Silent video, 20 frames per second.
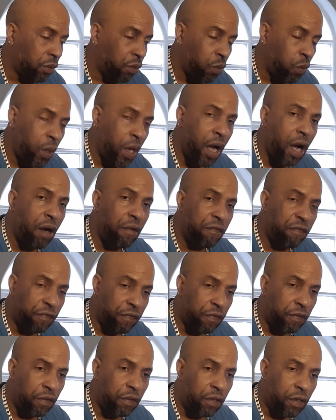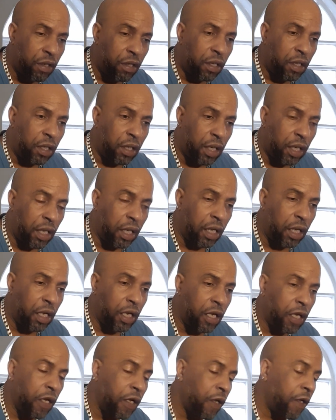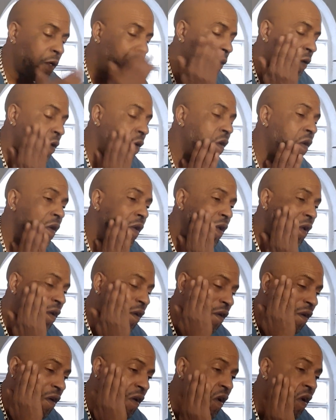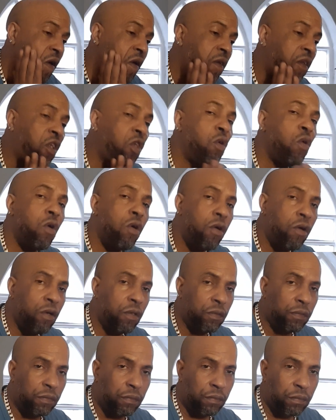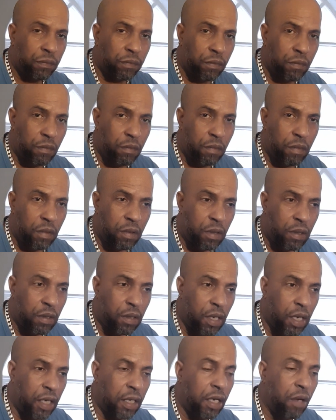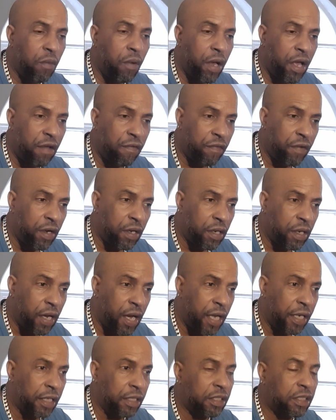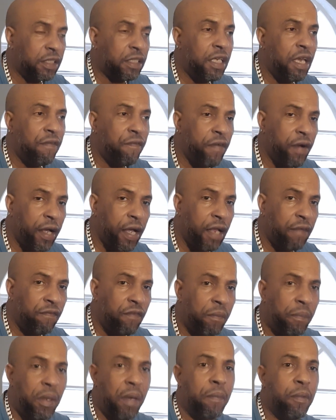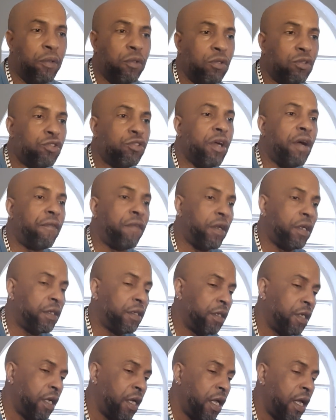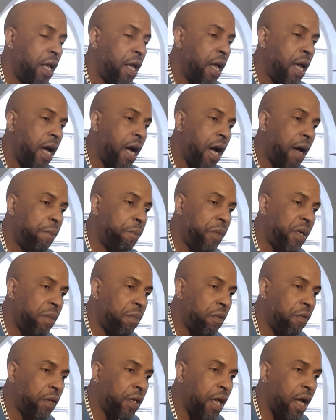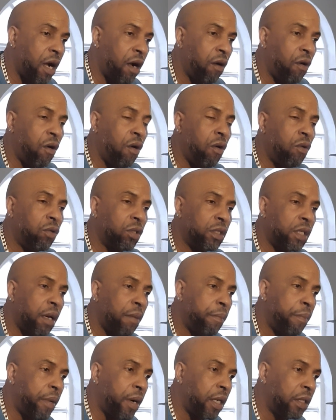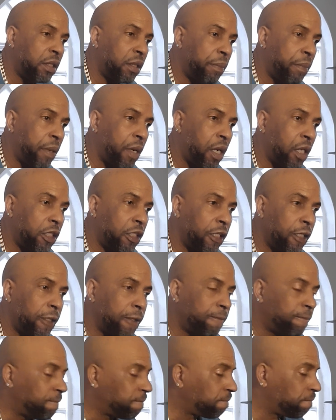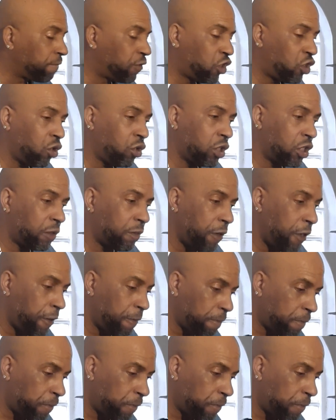we have the cure and the whatever, and it's safe again for people to travel, and people can go out and party. Trust me,